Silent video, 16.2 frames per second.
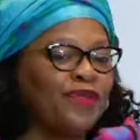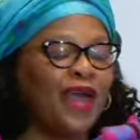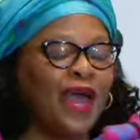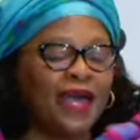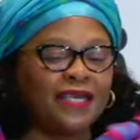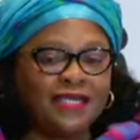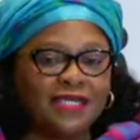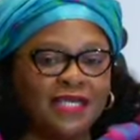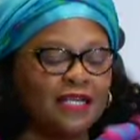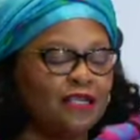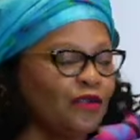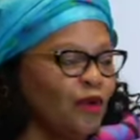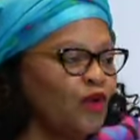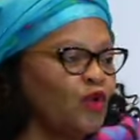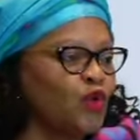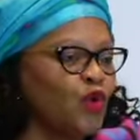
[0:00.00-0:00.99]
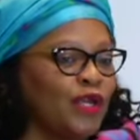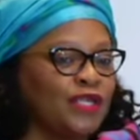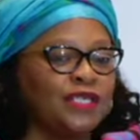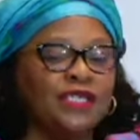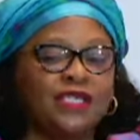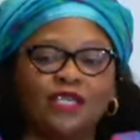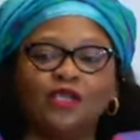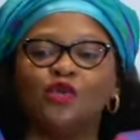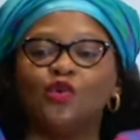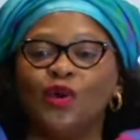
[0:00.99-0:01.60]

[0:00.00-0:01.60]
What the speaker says: There are still those questions in